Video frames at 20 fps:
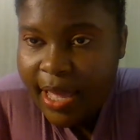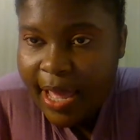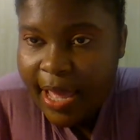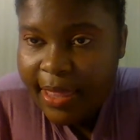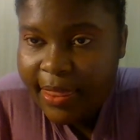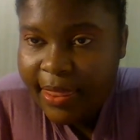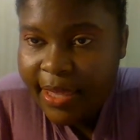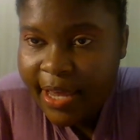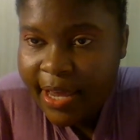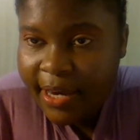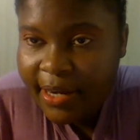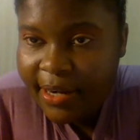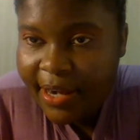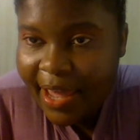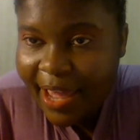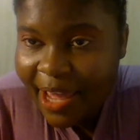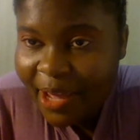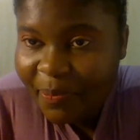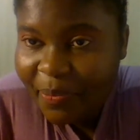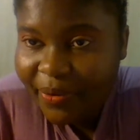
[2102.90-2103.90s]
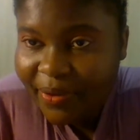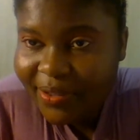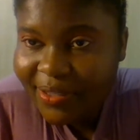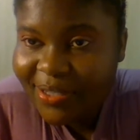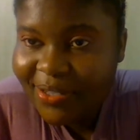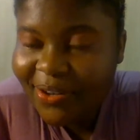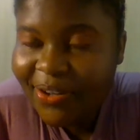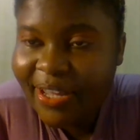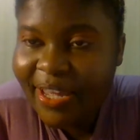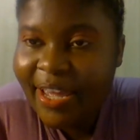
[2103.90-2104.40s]
And then
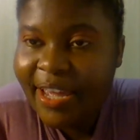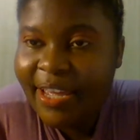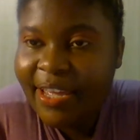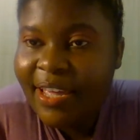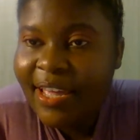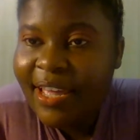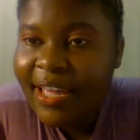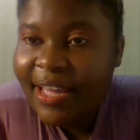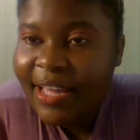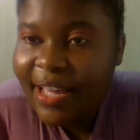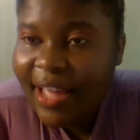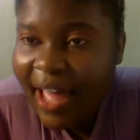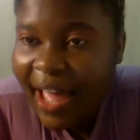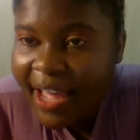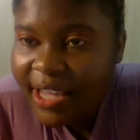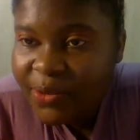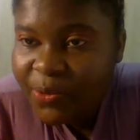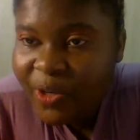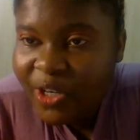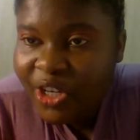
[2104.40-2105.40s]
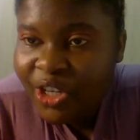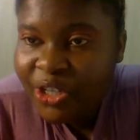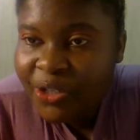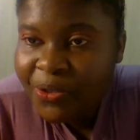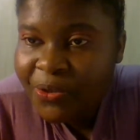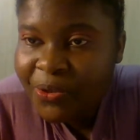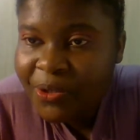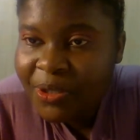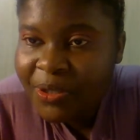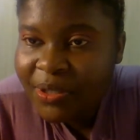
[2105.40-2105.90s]
Abels, okay, guys we need
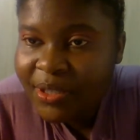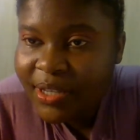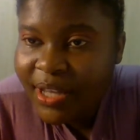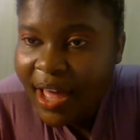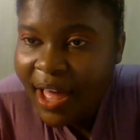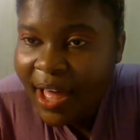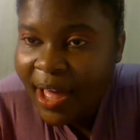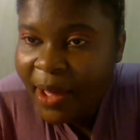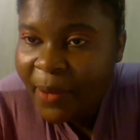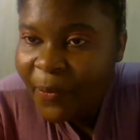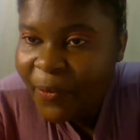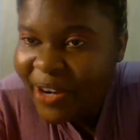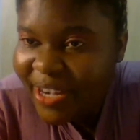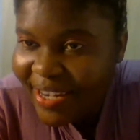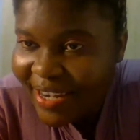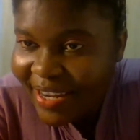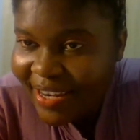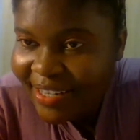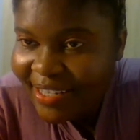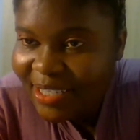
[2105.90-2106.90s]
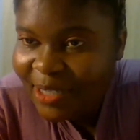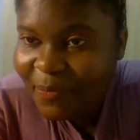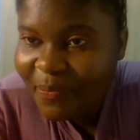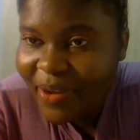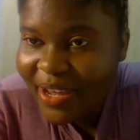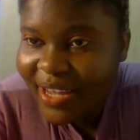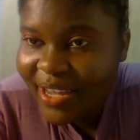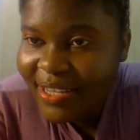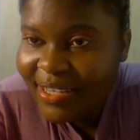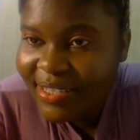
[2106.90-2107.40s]
to um, we need
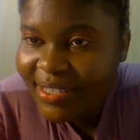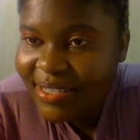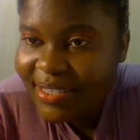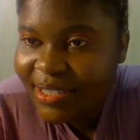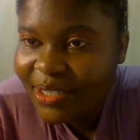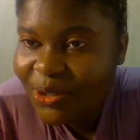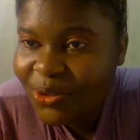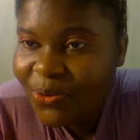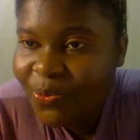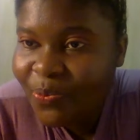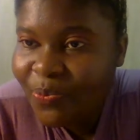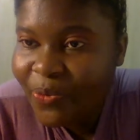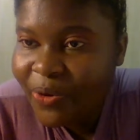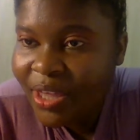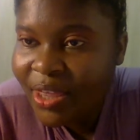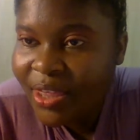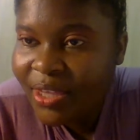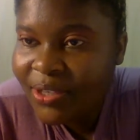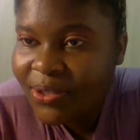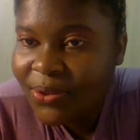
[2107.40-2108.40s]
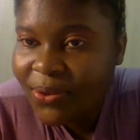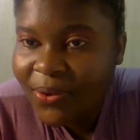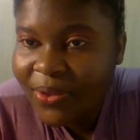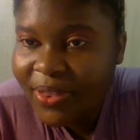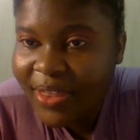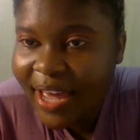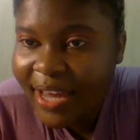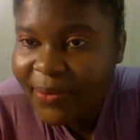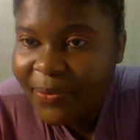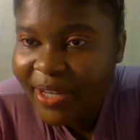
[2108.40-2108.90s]
space to breathe so
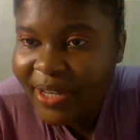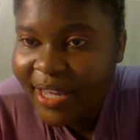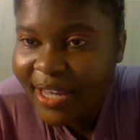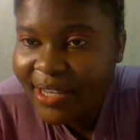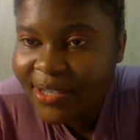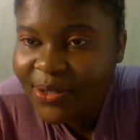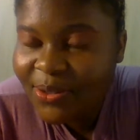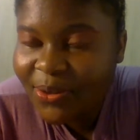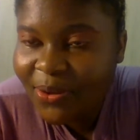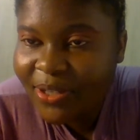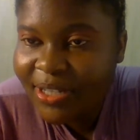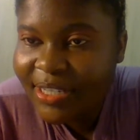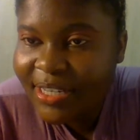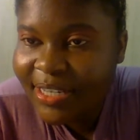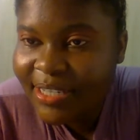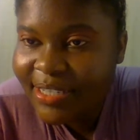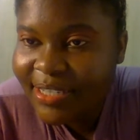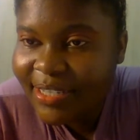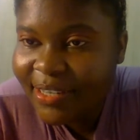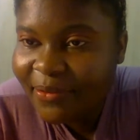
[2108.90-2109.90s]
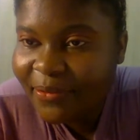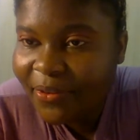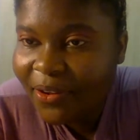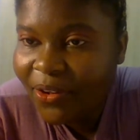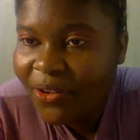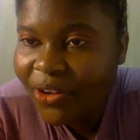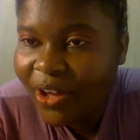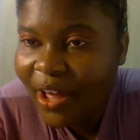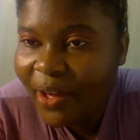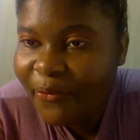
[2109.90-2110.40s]
that we can sort
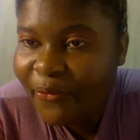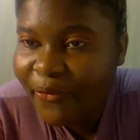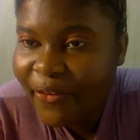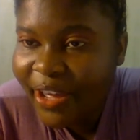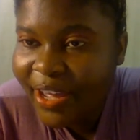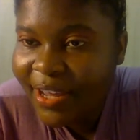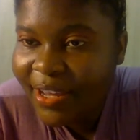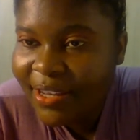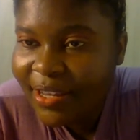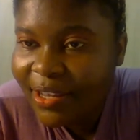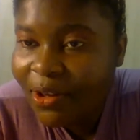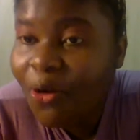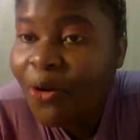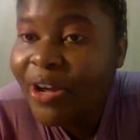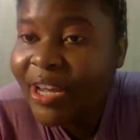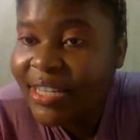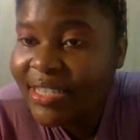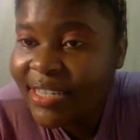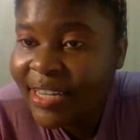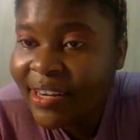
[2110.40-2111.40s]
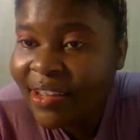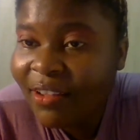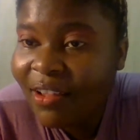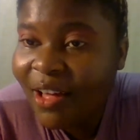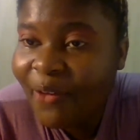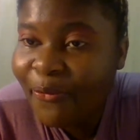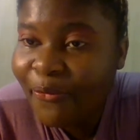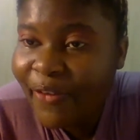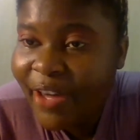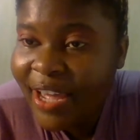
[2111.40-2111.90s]
interval affair or oh, internal
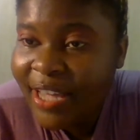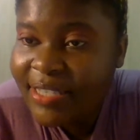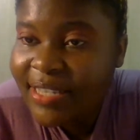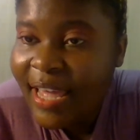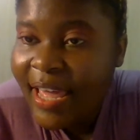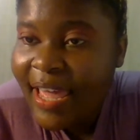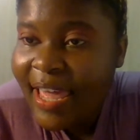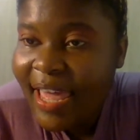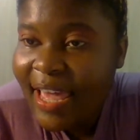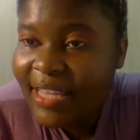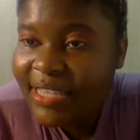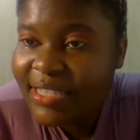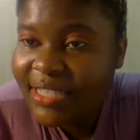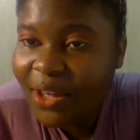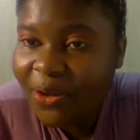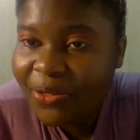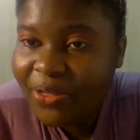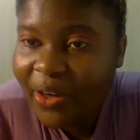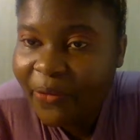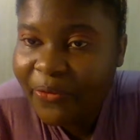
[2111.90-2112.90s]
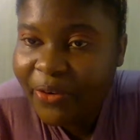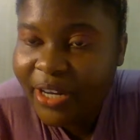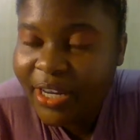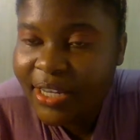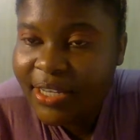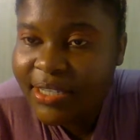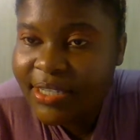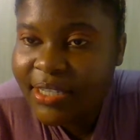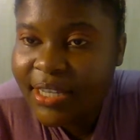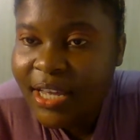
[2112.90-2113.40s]
affairs as south
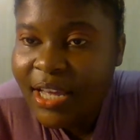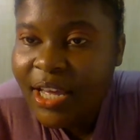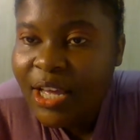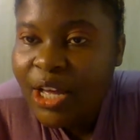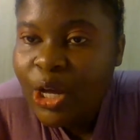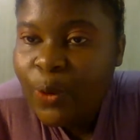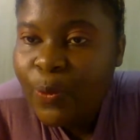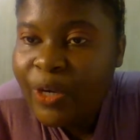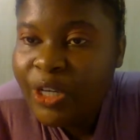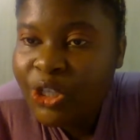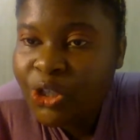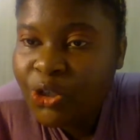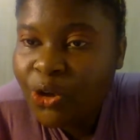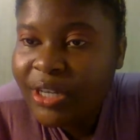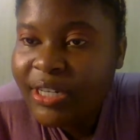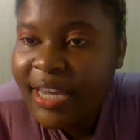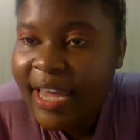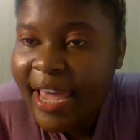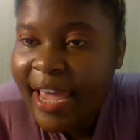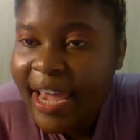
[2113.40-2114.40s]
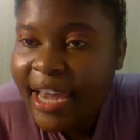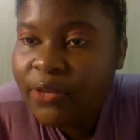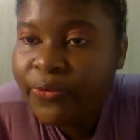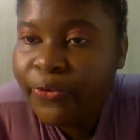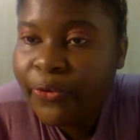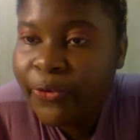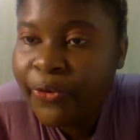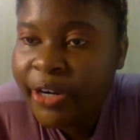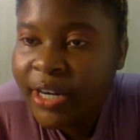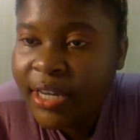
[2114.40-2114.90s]
africans we don't hate
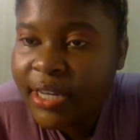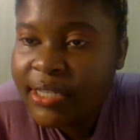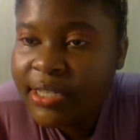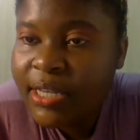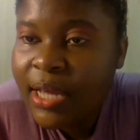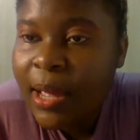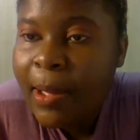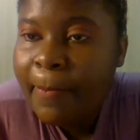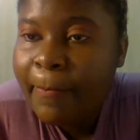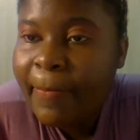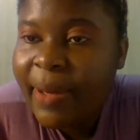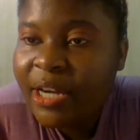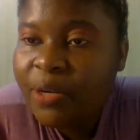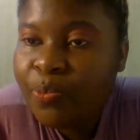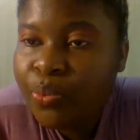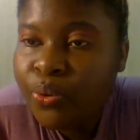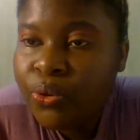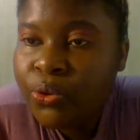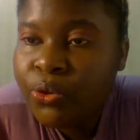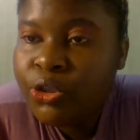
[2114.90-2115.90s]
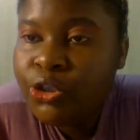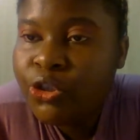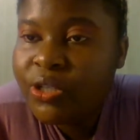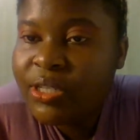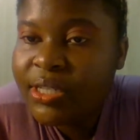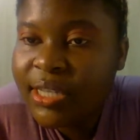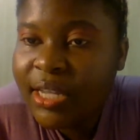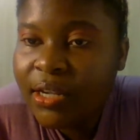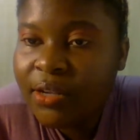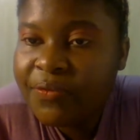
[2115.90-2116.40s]
foreigners but put
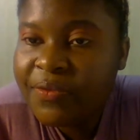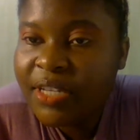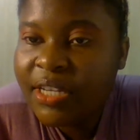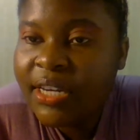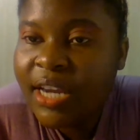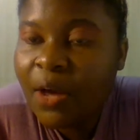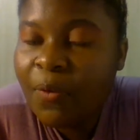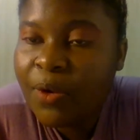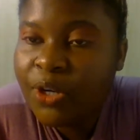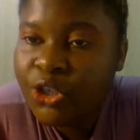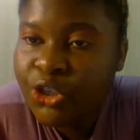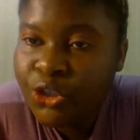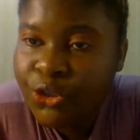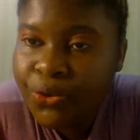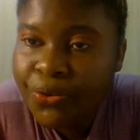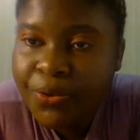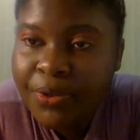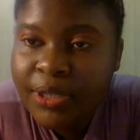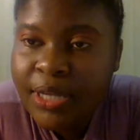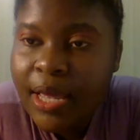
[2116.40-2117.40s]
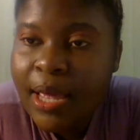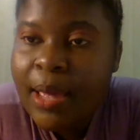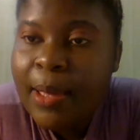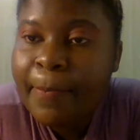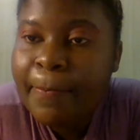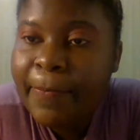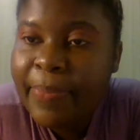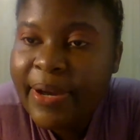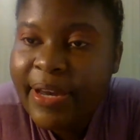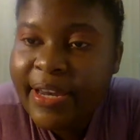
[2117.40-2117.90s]
yourselves in our shoes
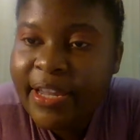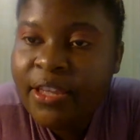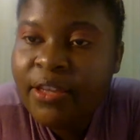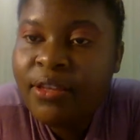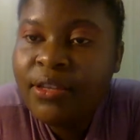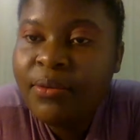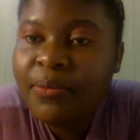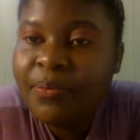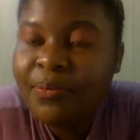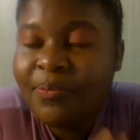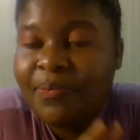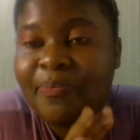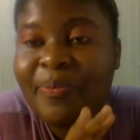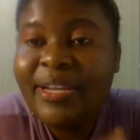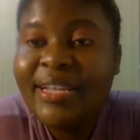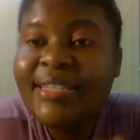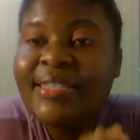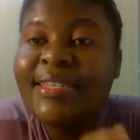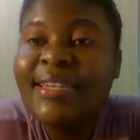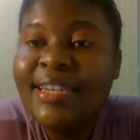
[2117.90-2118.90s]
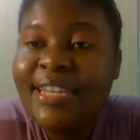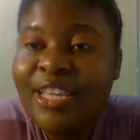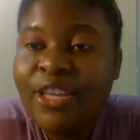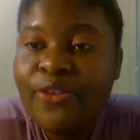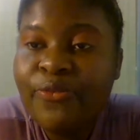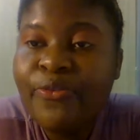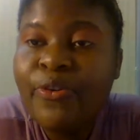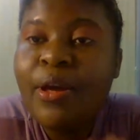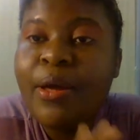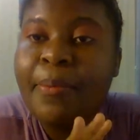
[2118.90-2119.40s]
please please
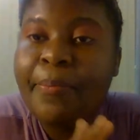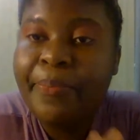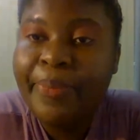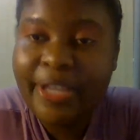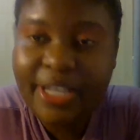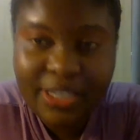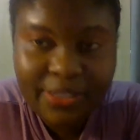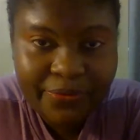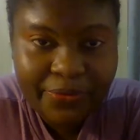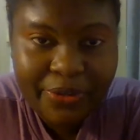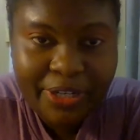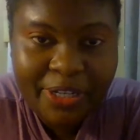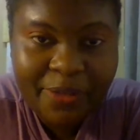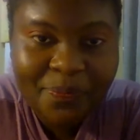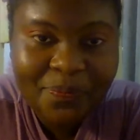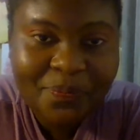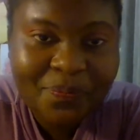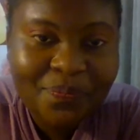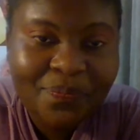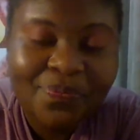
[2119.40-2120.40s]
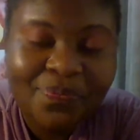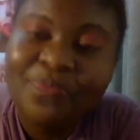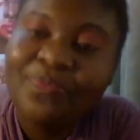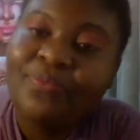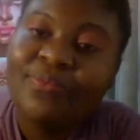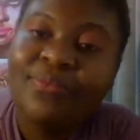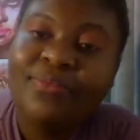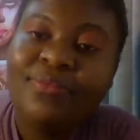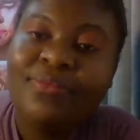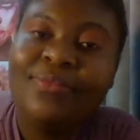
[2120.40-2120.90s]
live peacefully
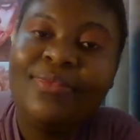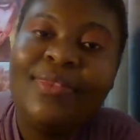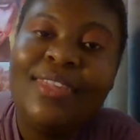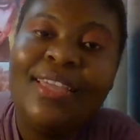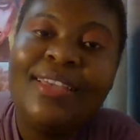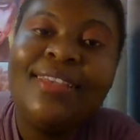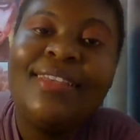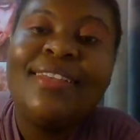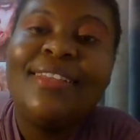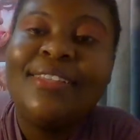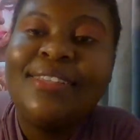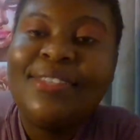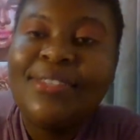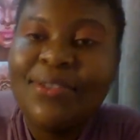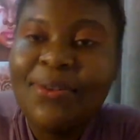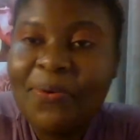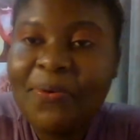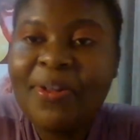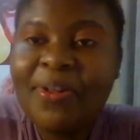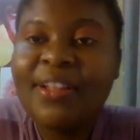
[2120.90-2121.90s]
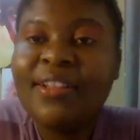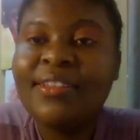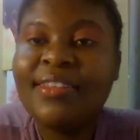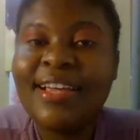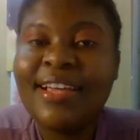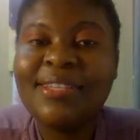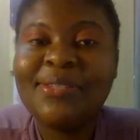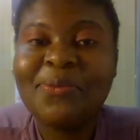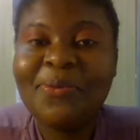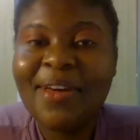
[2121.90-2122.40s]
so well
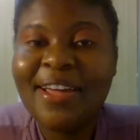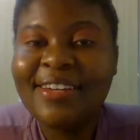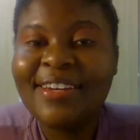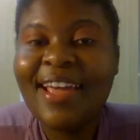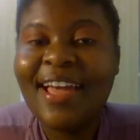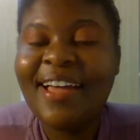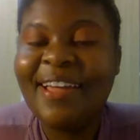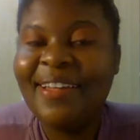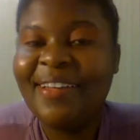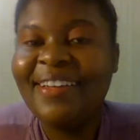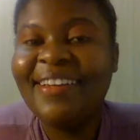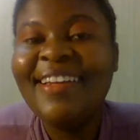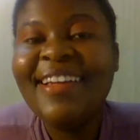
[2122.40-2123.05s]
that's what uh,